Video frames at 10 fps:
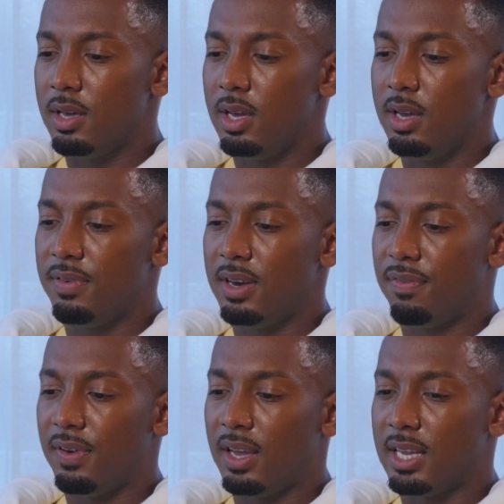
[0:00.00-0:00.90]
even
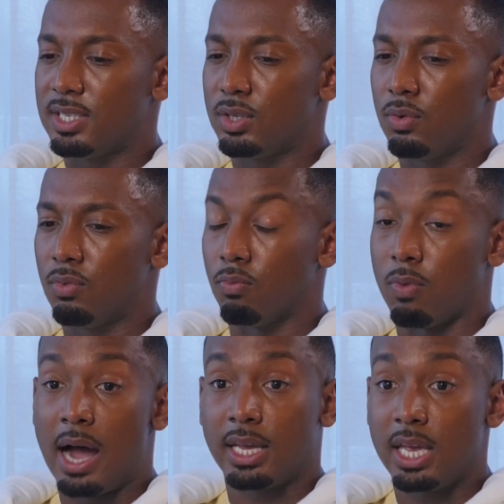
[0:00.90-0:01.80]
if it gets
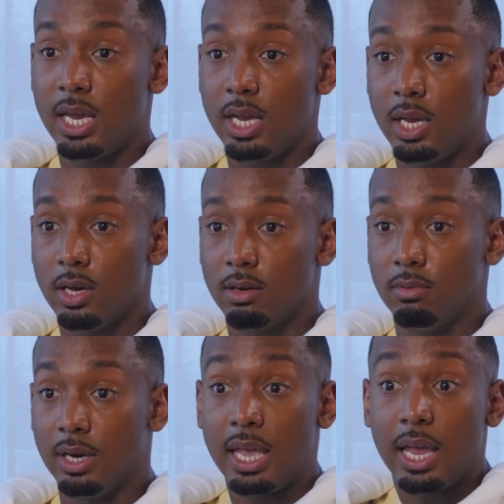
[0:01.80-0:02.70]
rocky
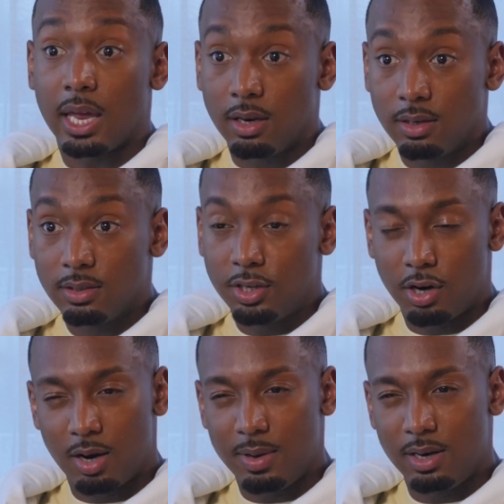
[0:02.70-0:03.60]
again, you
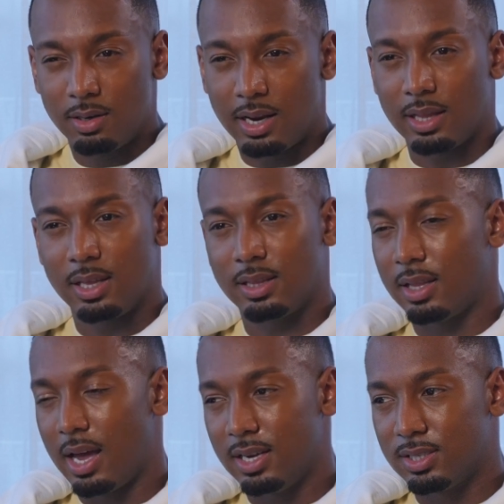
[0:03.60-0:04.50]
know what I mean? And I think
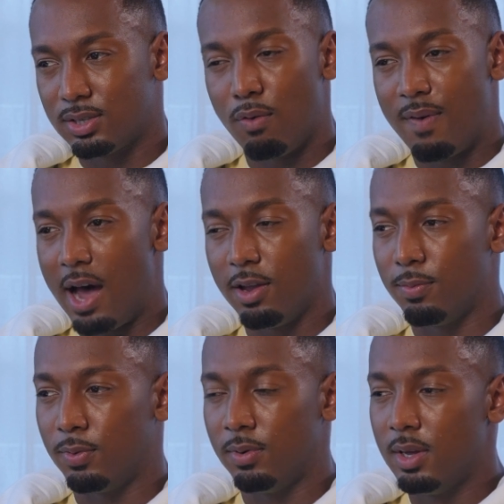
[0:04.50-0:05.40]
that is so
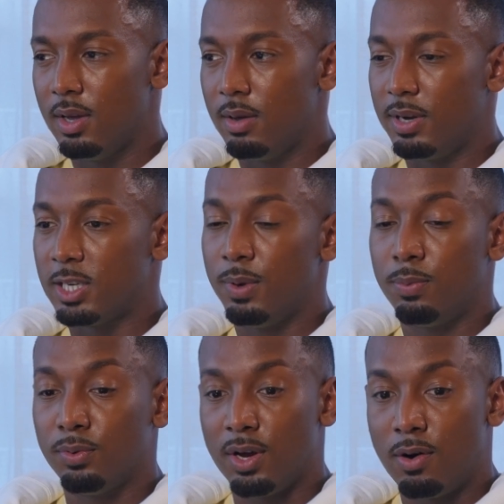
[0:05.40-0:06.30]
valuable, because
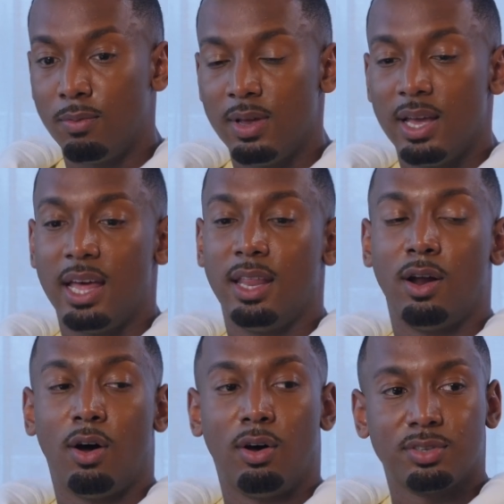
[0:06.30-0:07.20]
people don't. And then
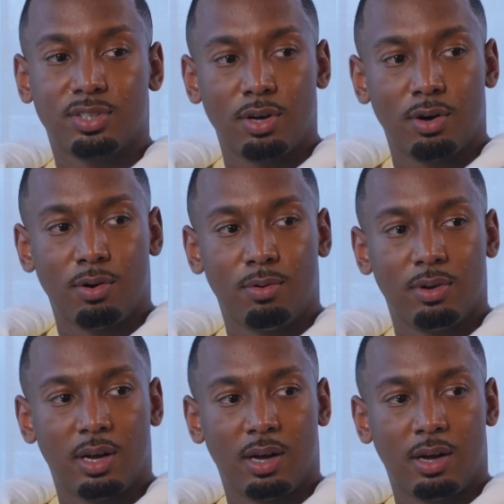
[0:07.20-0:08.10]
I also,
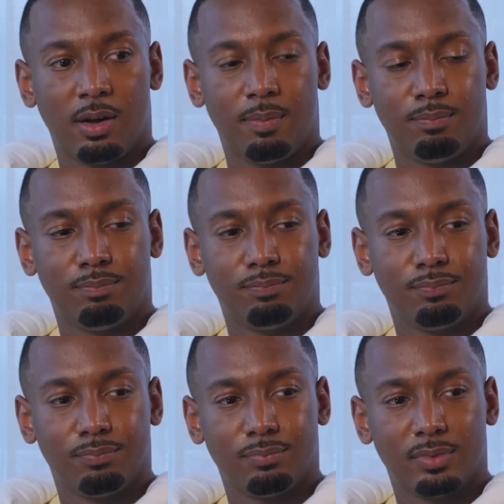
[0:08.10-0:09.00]
am
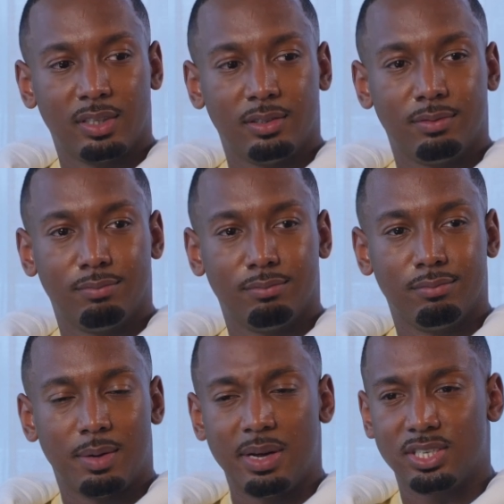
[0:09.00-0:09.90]

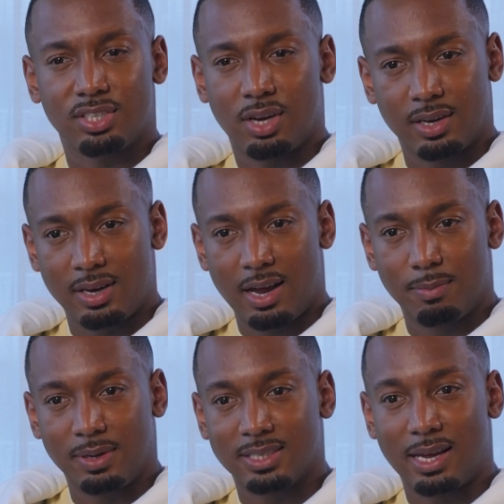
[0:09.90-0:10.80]
I just talking now?
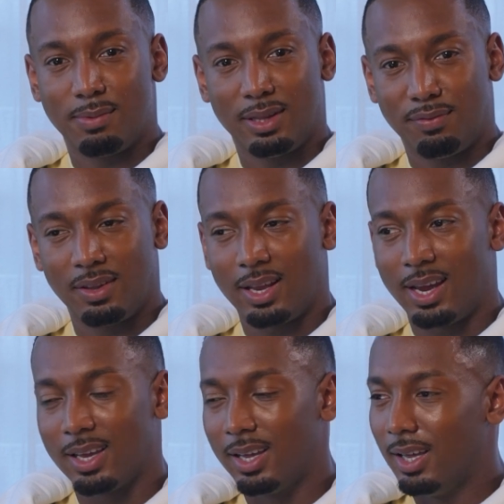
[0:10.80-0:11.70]
Because I really feel
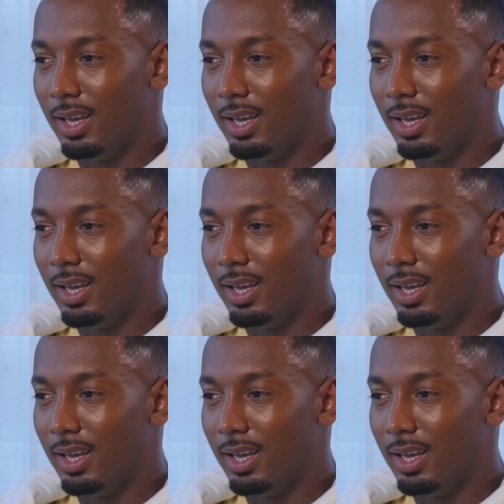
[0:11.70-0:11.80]
like,